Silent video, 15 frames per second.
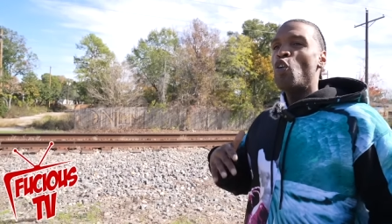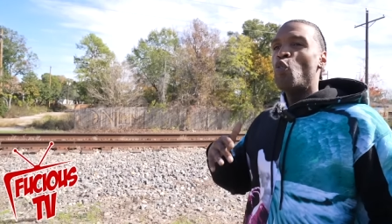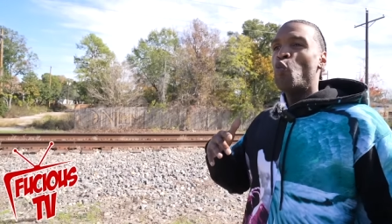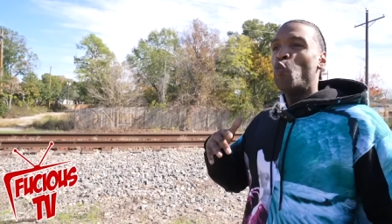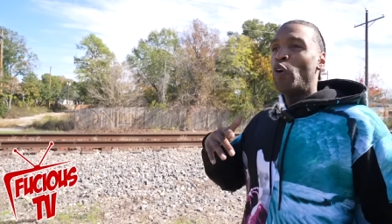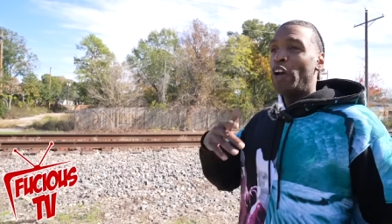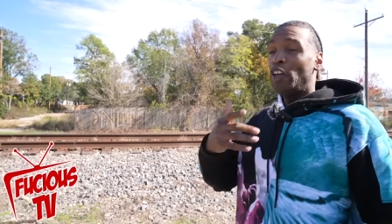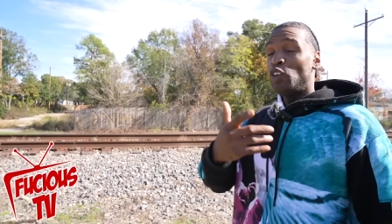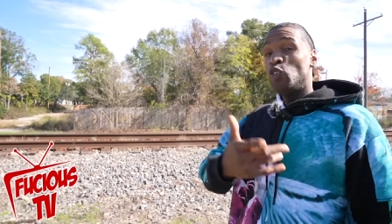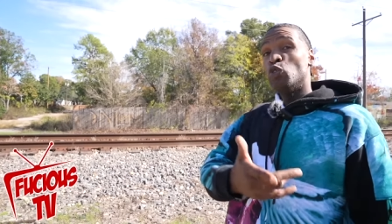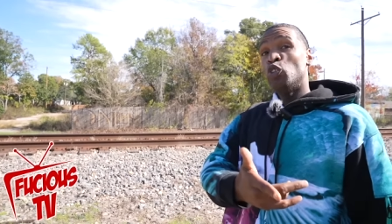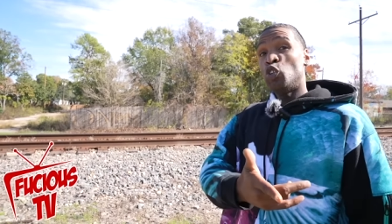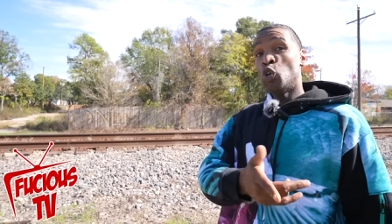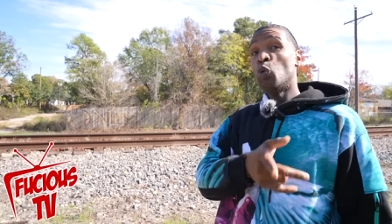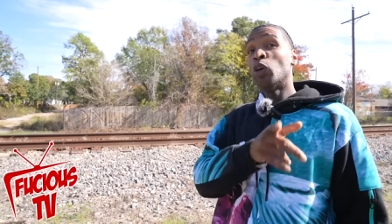When
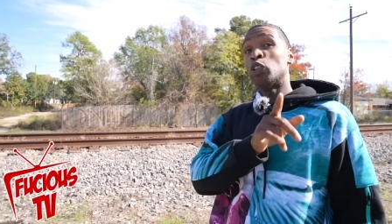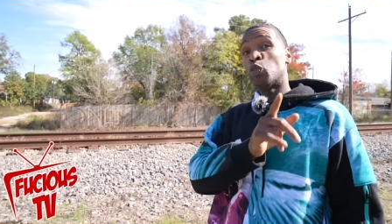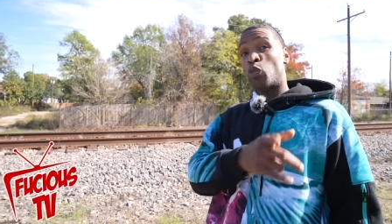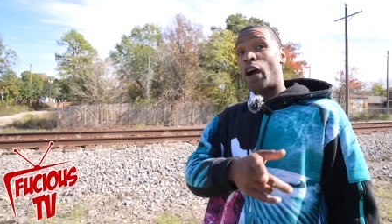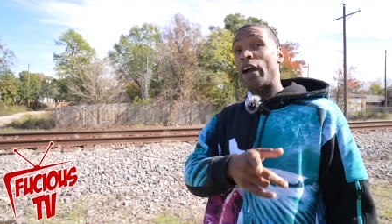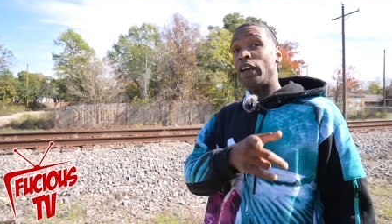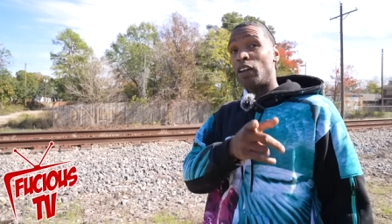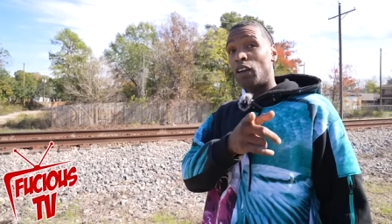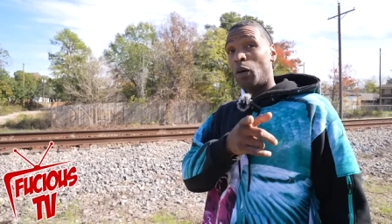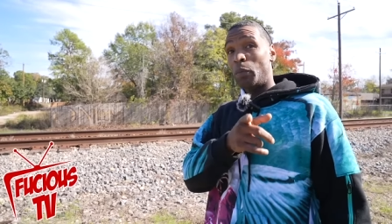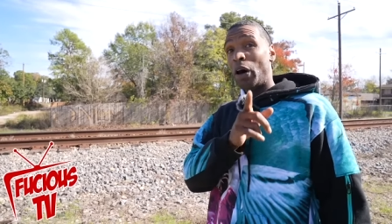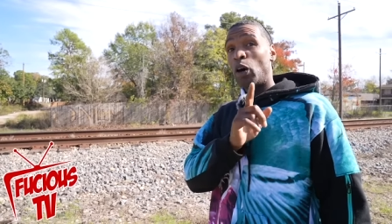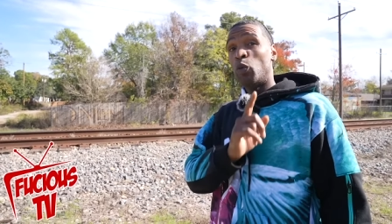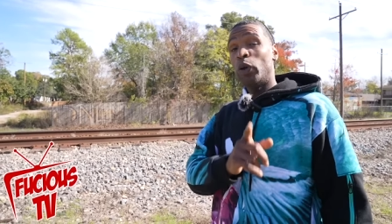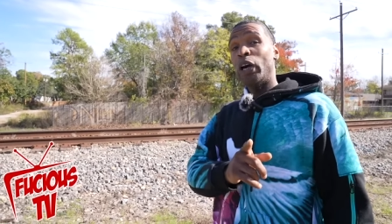you was right
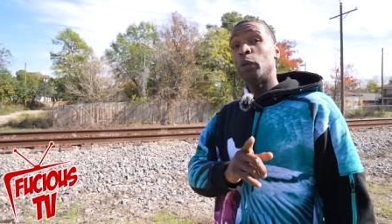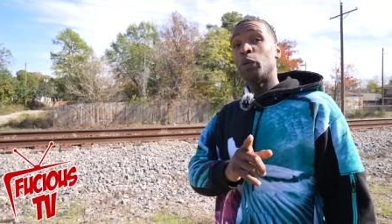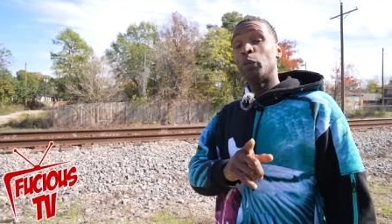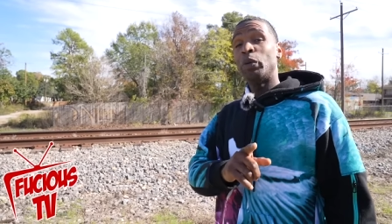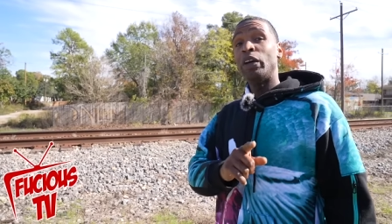about Webbie